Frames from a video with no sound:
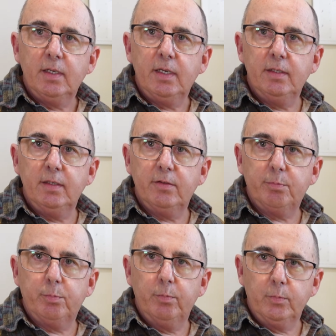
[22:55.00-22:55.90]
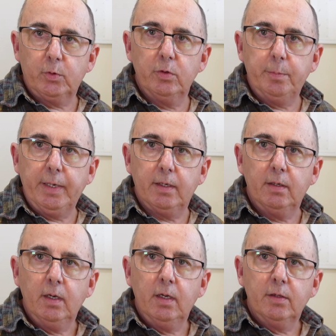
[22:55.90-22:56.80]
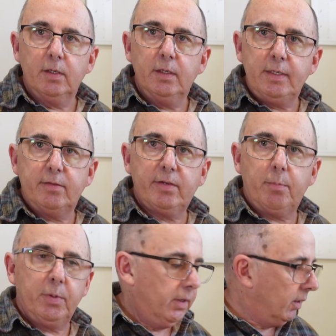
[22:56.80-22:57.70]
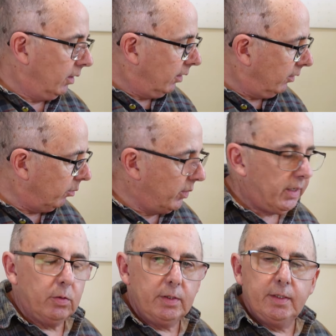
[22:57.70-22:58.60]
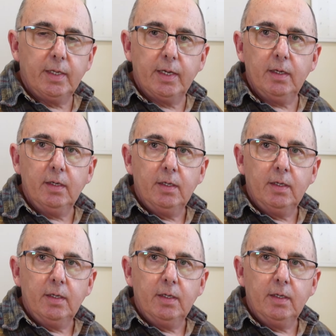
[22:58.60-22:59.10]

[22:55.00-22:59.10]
in this group head that heats up the metal in there